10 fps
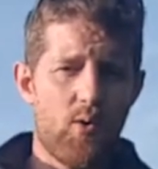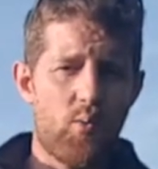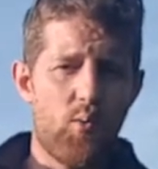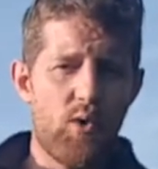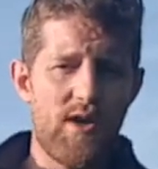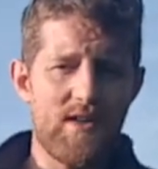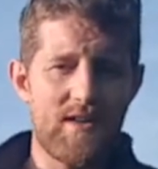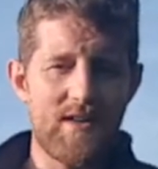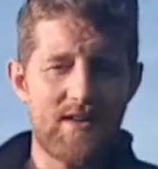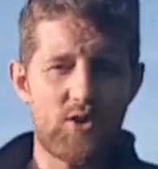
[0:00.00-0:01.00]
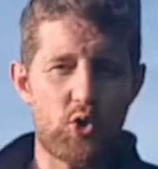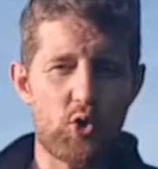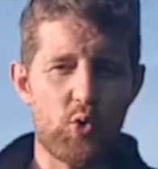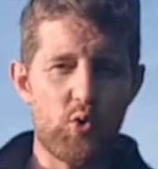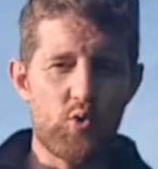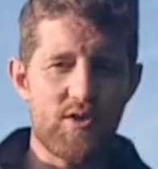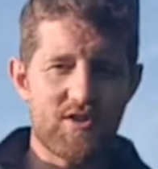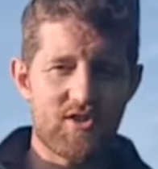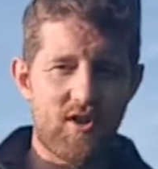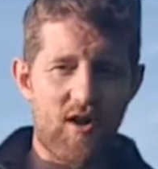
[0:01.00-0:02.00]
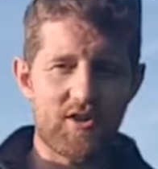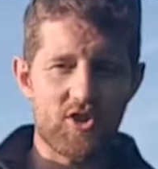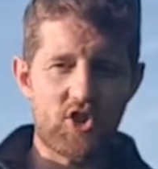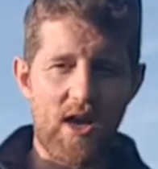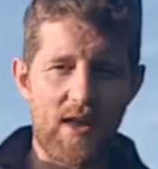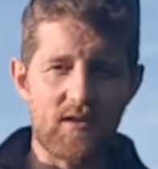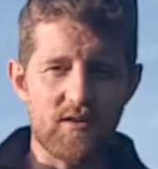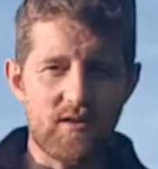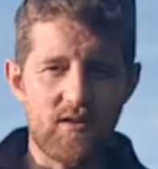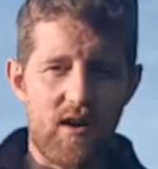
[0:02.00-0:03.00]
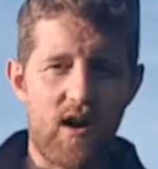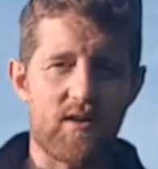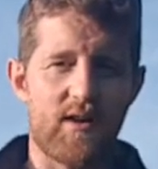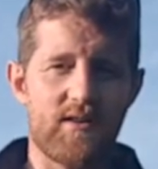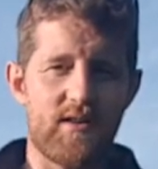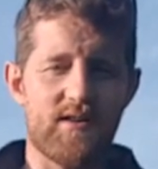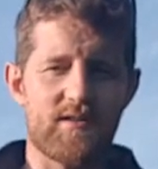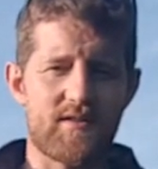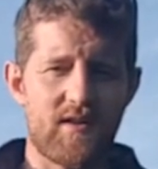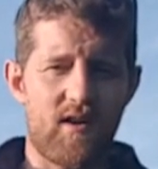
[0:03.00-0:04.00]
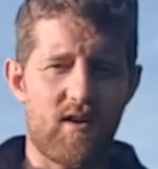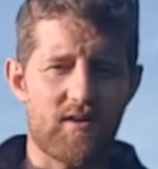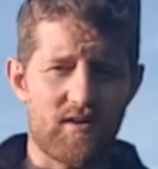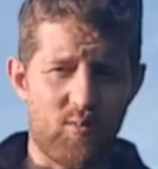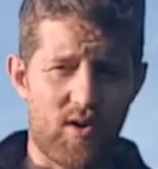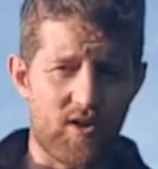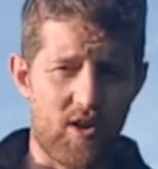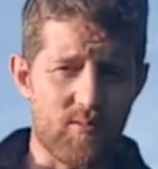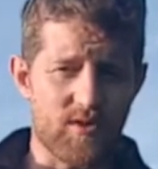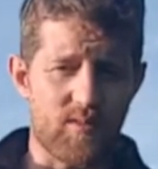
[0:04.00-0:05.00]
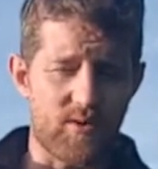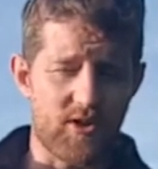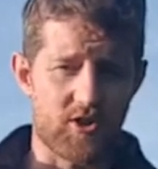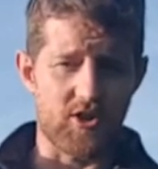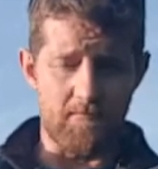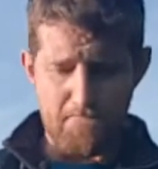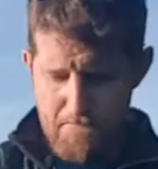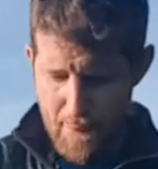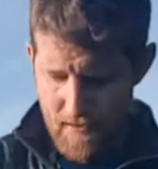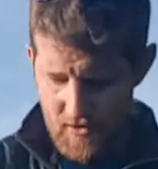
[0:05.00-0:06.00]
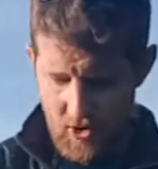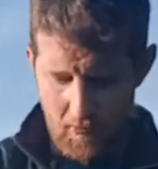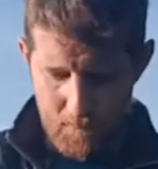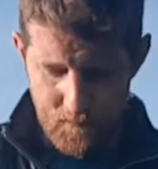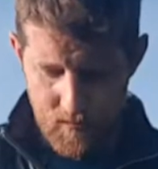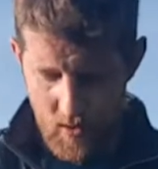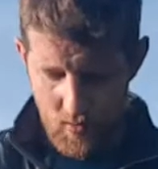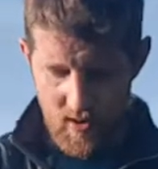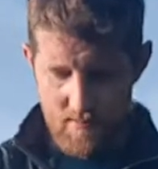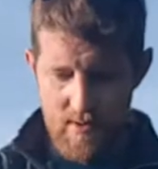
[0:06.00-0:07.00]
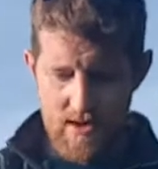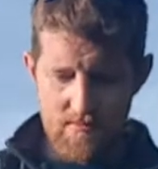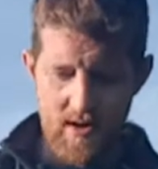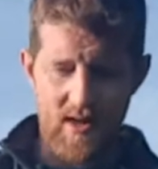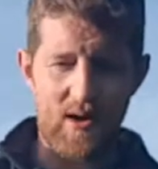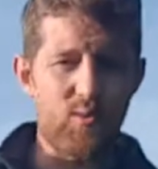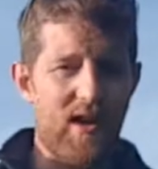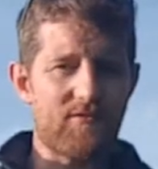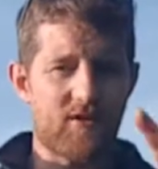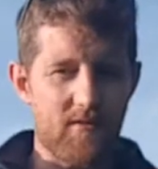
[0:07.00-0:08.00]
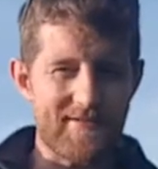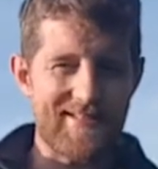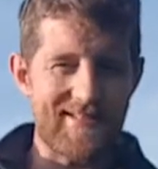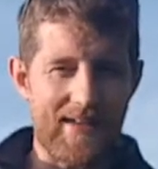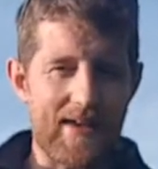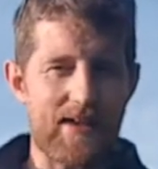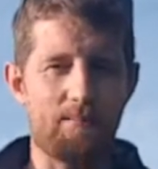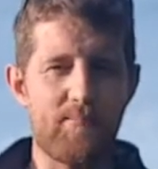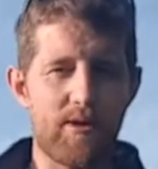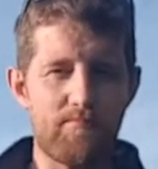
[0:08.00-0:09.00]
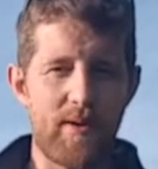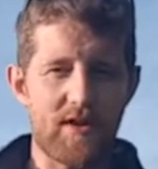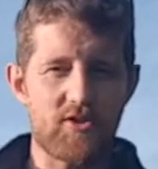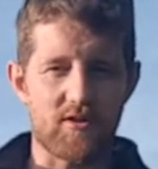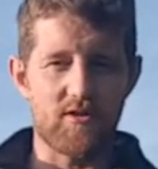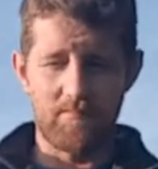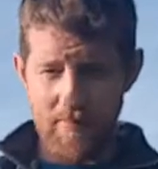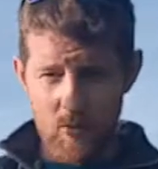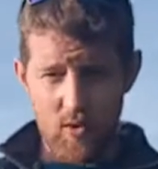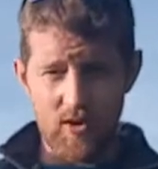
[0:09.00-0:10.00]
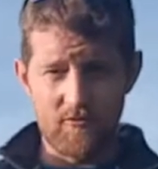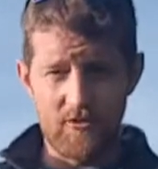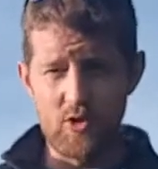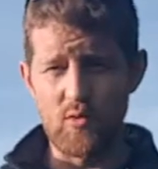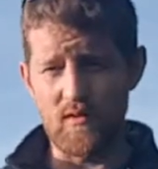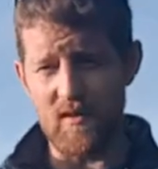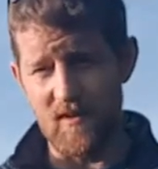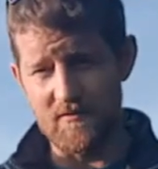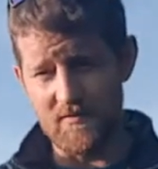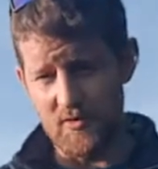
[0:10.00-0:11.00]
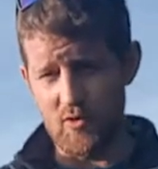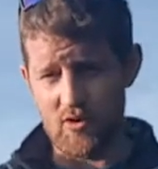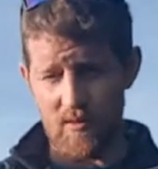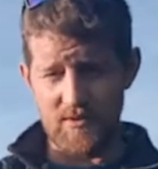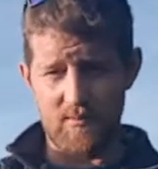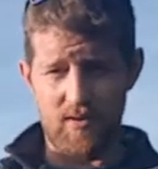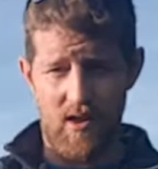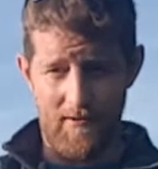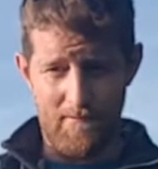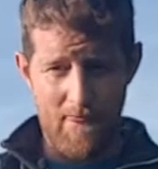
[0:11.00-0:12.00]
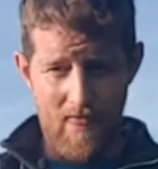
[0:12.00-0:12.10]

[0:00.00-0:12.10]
we need to start to channel our ideas on when it comes to production. So, what I mean by that, we have to obviously take a big picture, big world view of new crop supply.